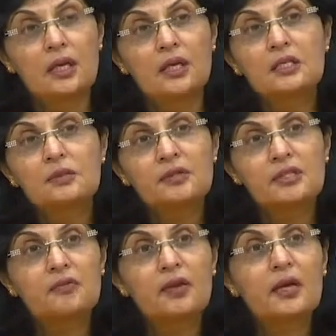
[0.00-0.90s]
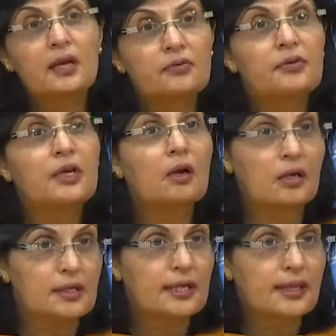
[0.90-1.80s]
in a specific country
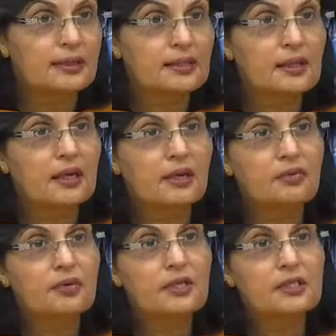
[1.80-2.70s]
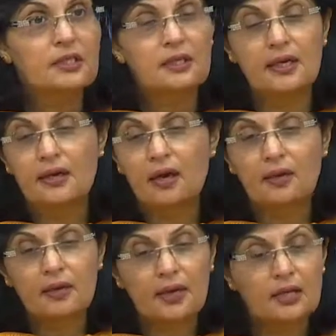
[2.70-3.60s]
context. And countries, there
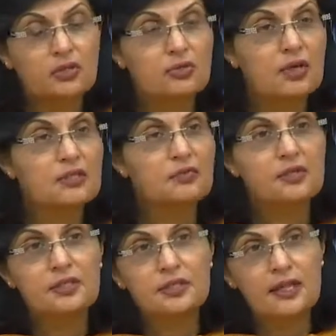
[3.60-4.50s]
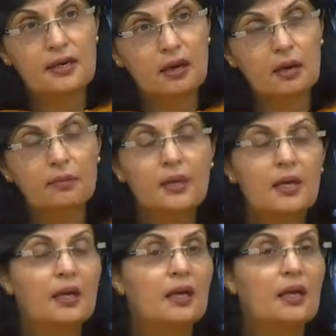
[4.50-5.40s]
are cash transfers, there are
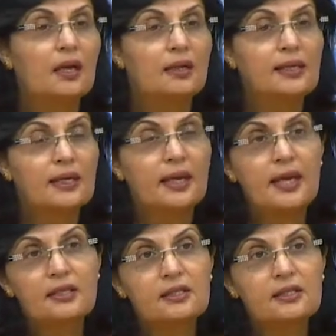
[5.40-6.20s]
uh, there are care